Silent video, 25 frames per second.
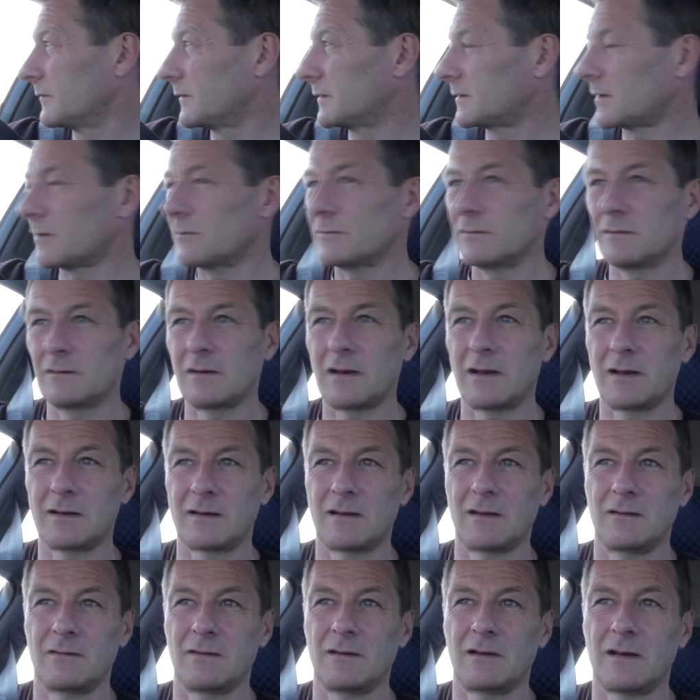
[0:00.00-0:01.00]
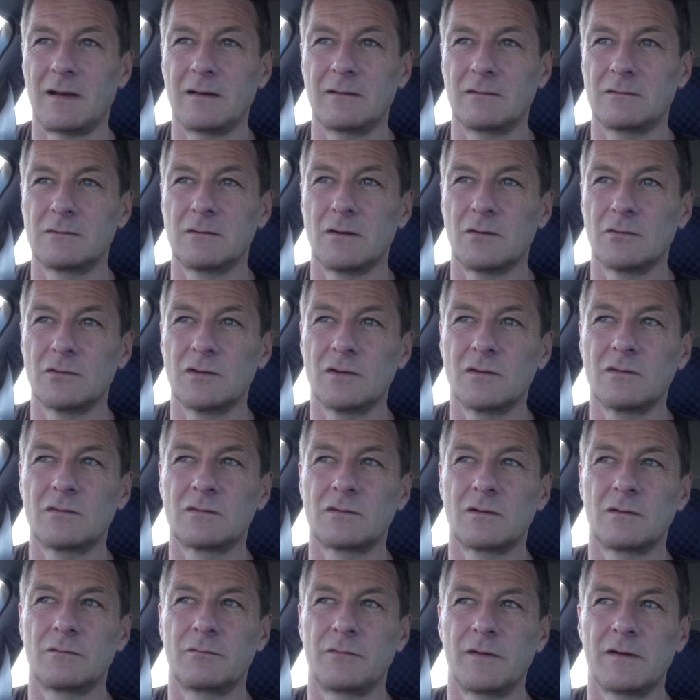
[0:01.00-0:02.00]
They don't like it. They like not
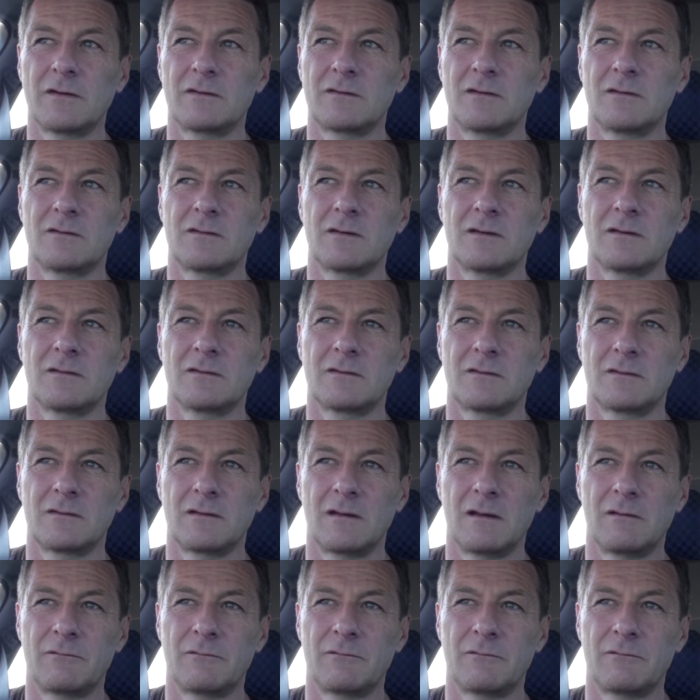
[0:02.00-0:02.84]
used to fixing things.